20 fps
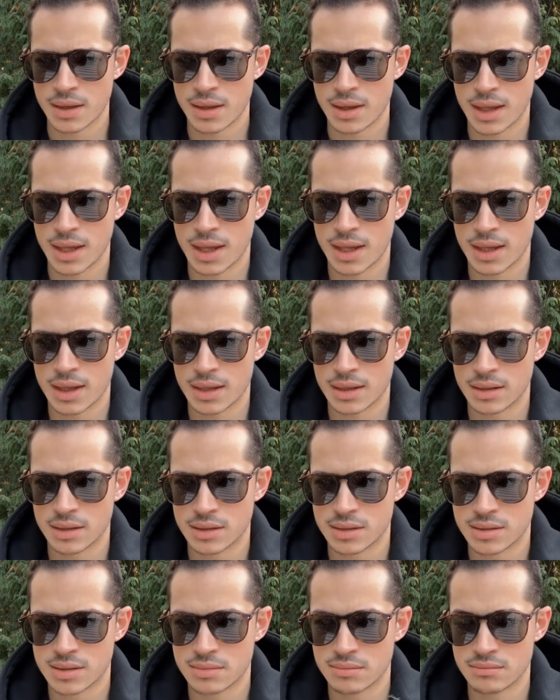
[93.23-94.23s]

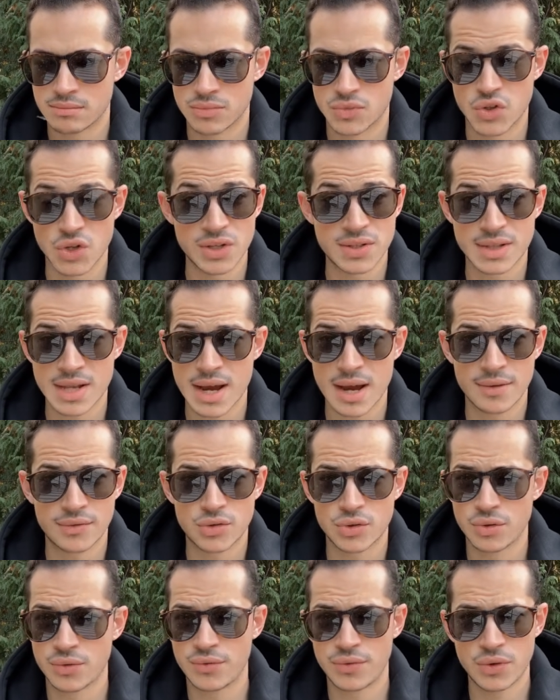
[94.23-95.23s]
And just
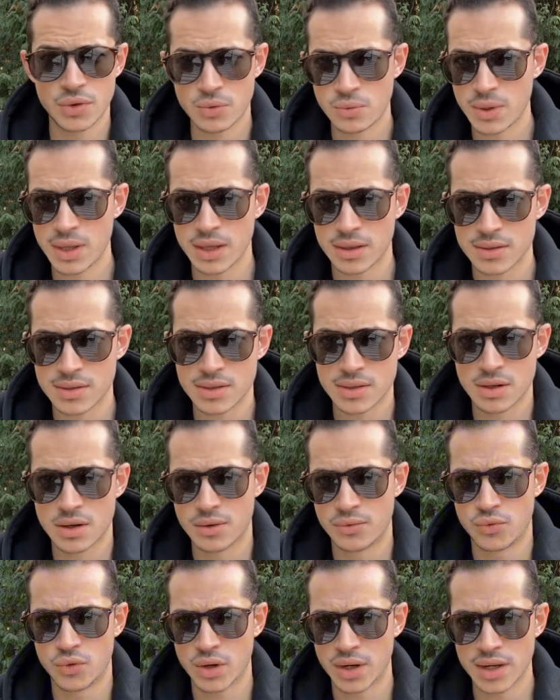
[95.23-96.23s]
after a few weeks
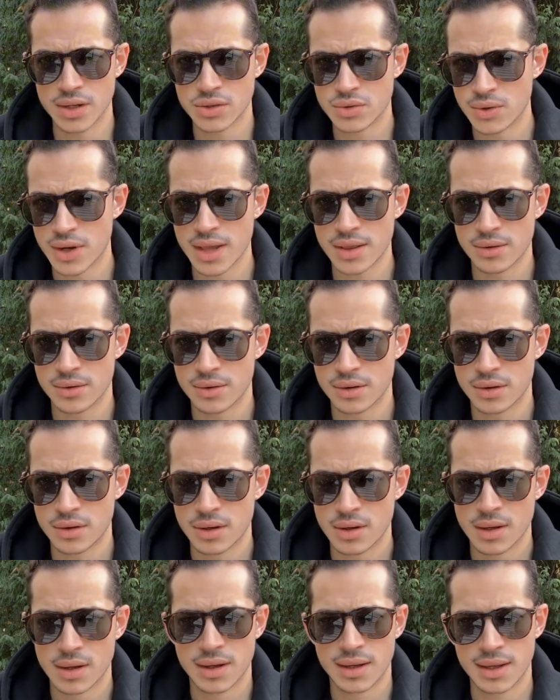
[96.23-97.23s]
of working together,
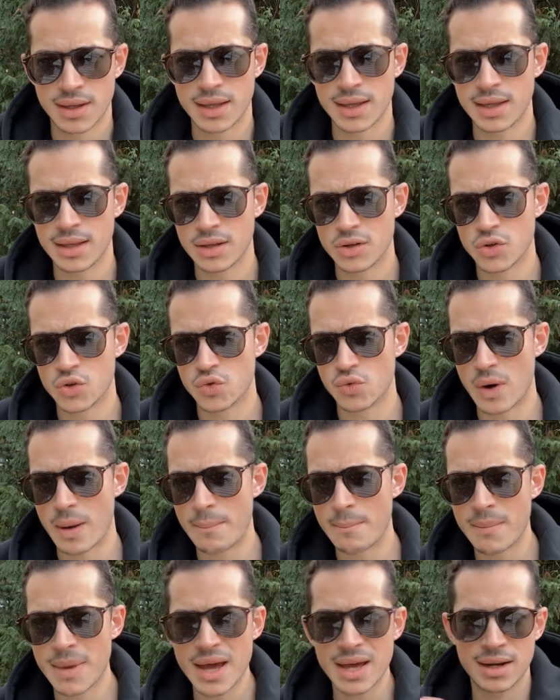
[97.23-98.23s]
he
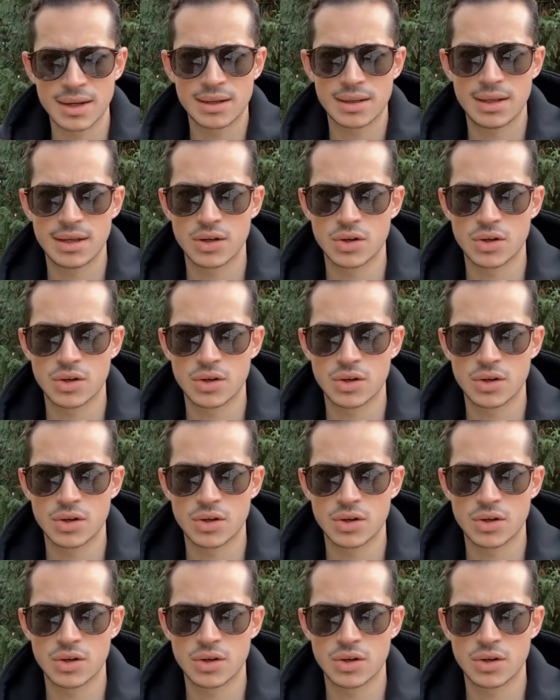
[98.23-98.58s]
dramatically